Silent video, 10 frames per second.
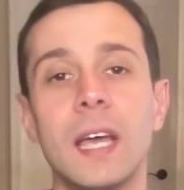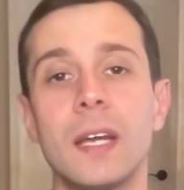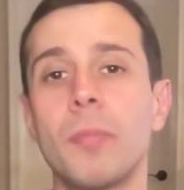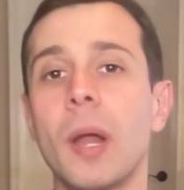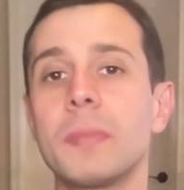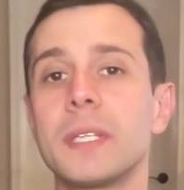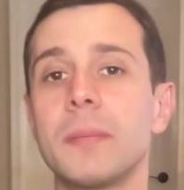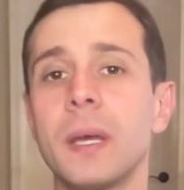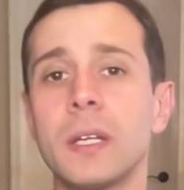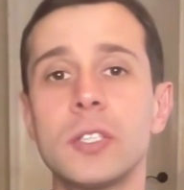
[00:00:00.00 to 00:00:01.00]
And I promise, I'm not
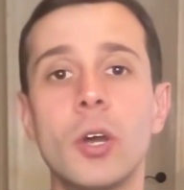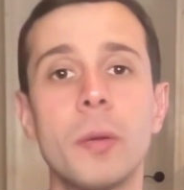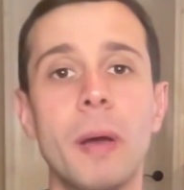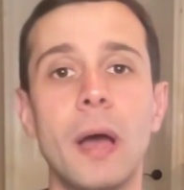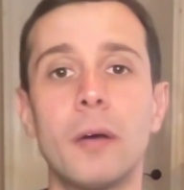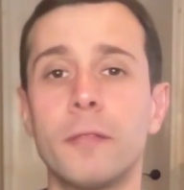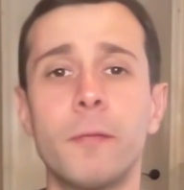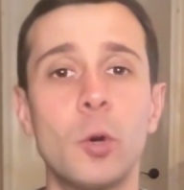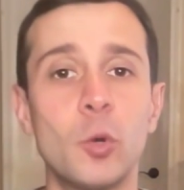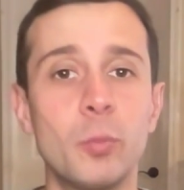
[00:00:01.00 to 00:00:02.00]
going to talk about
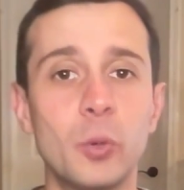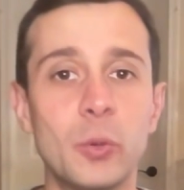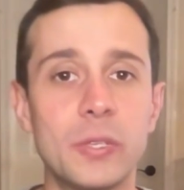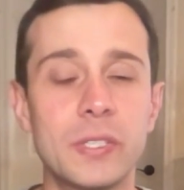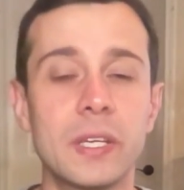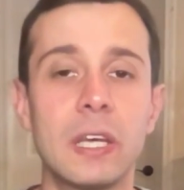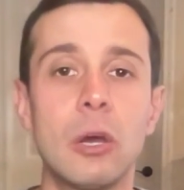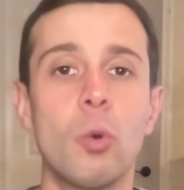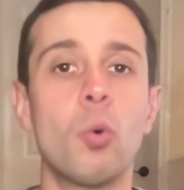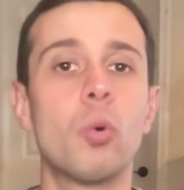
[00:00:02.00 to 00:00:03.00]
photo booths
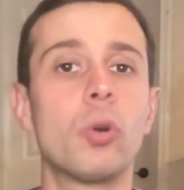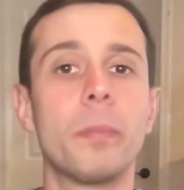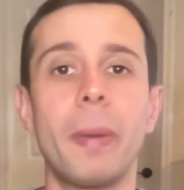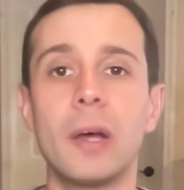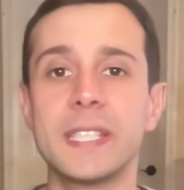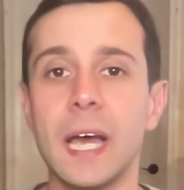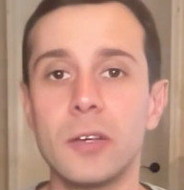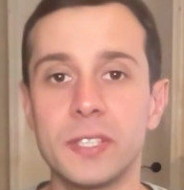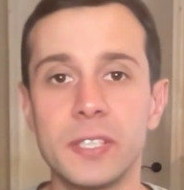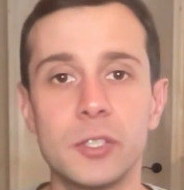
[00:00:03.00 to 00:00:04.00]
or bounce
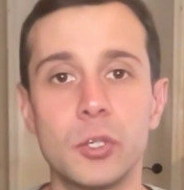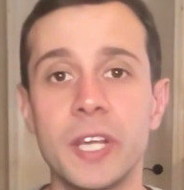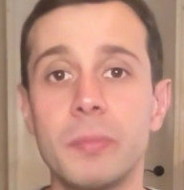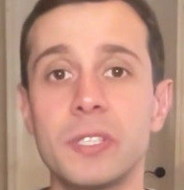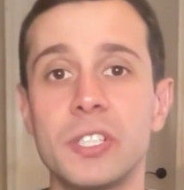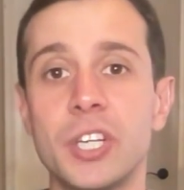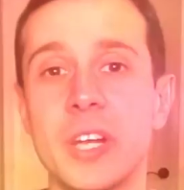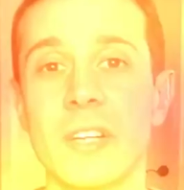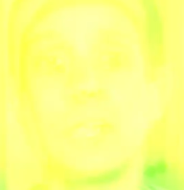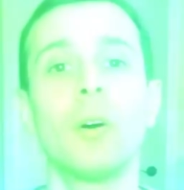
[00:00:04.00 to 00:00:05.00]
houses or tables and chairs.